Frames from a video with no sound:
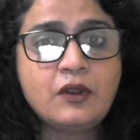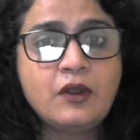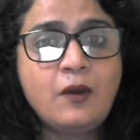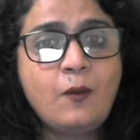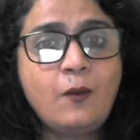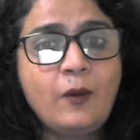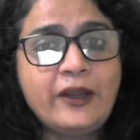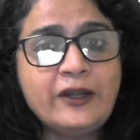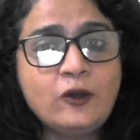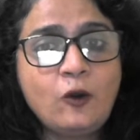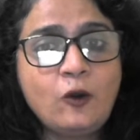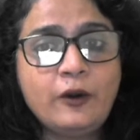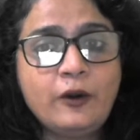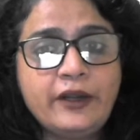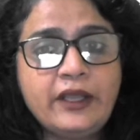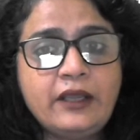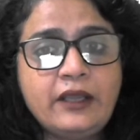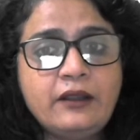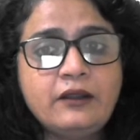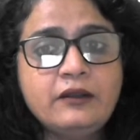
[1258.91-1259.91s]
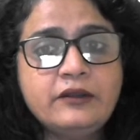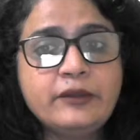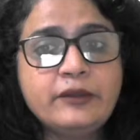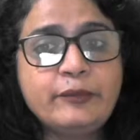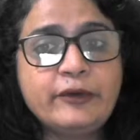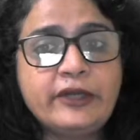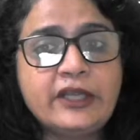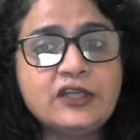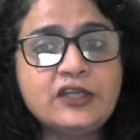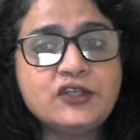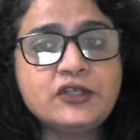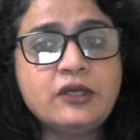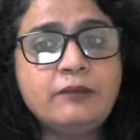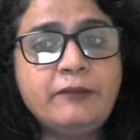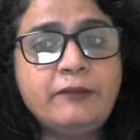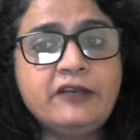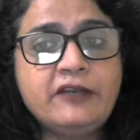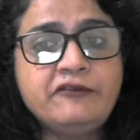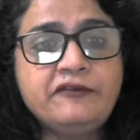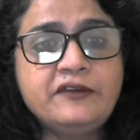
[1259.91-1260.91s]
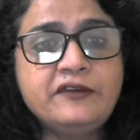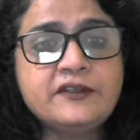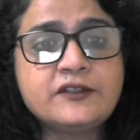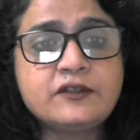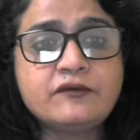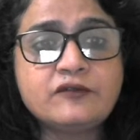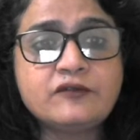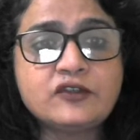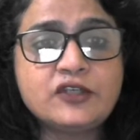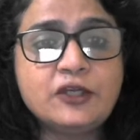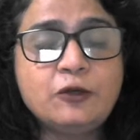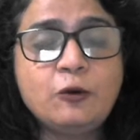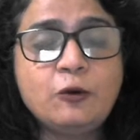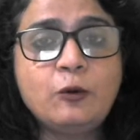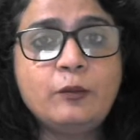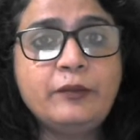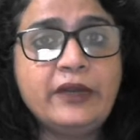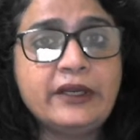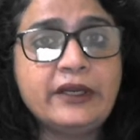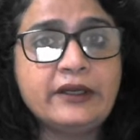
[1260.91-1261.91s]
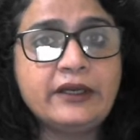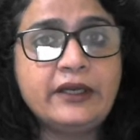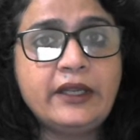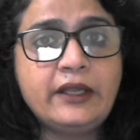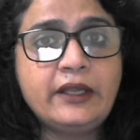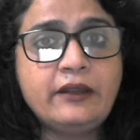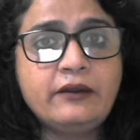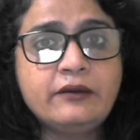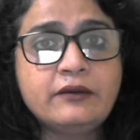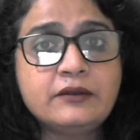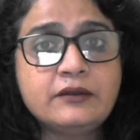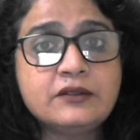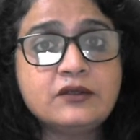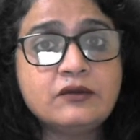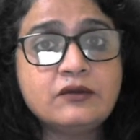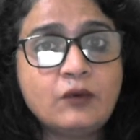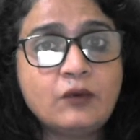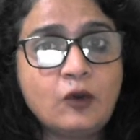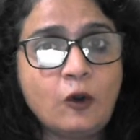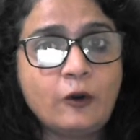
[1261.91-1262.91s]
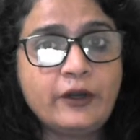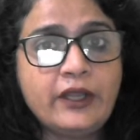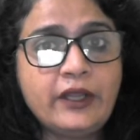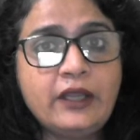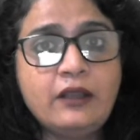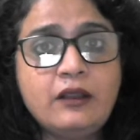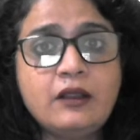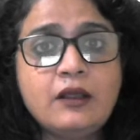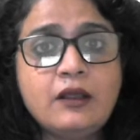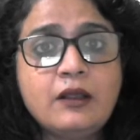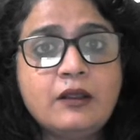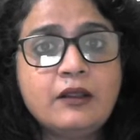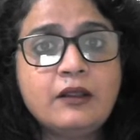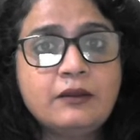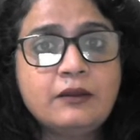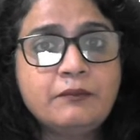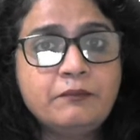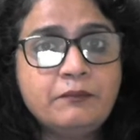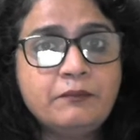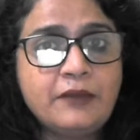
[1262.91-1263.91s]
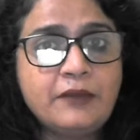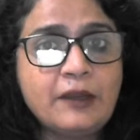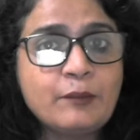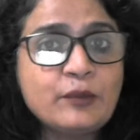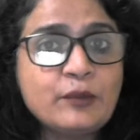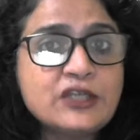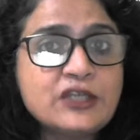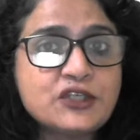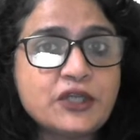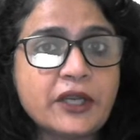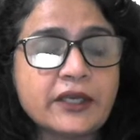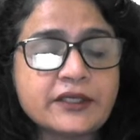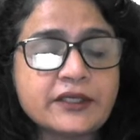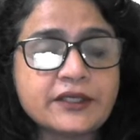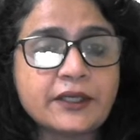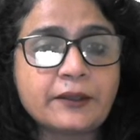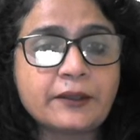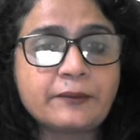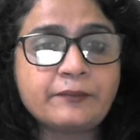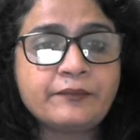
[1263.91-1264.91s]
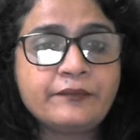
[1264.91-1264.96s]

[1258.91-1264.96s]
While lauding the potential benefits of genome editing, lauding, appreciating.